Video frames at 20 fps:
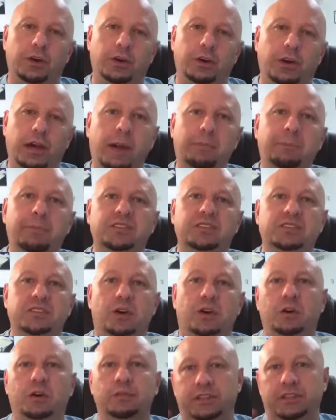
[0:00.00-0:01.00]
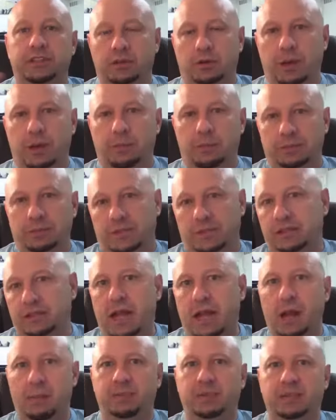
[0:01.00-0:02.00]
episode, you know, ep- an
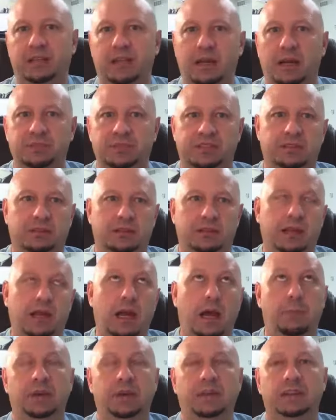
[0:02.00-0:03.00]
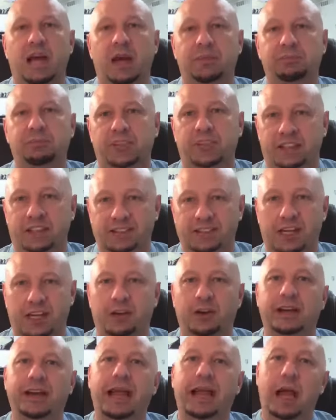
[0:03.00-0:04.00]
epileps, epileptic,
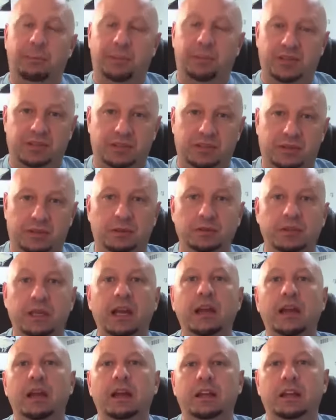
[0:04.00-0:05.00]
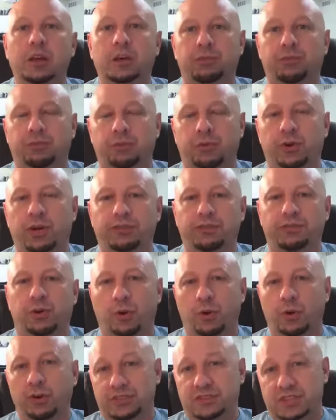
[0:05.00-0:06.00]
sorry, episode you're free
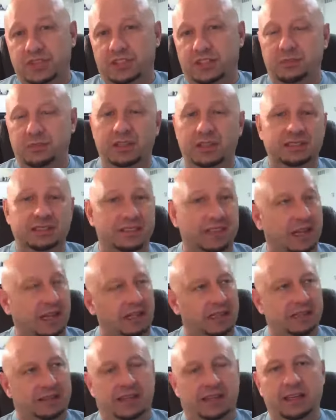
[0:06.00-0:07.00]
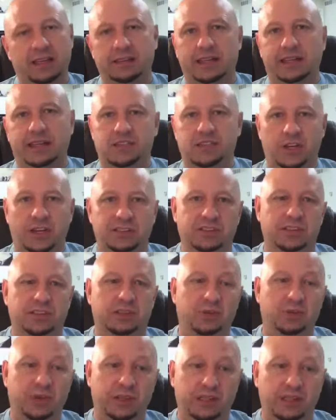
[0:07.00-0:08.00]
for six months, and I think they changed it
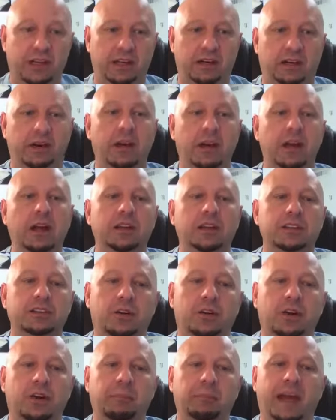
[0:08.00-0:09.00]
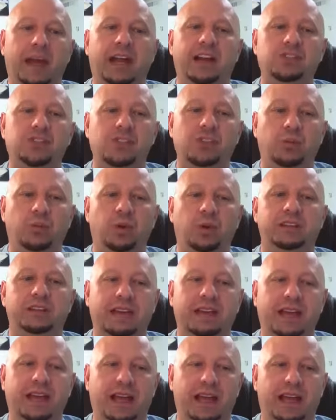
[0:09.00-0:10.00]
to a year. So imagine what
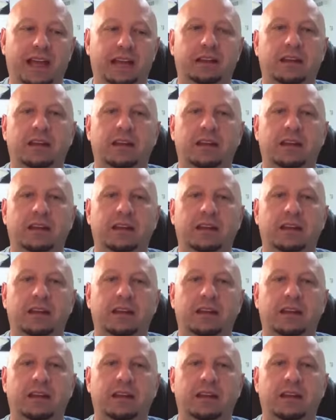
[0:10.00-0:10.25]
the heck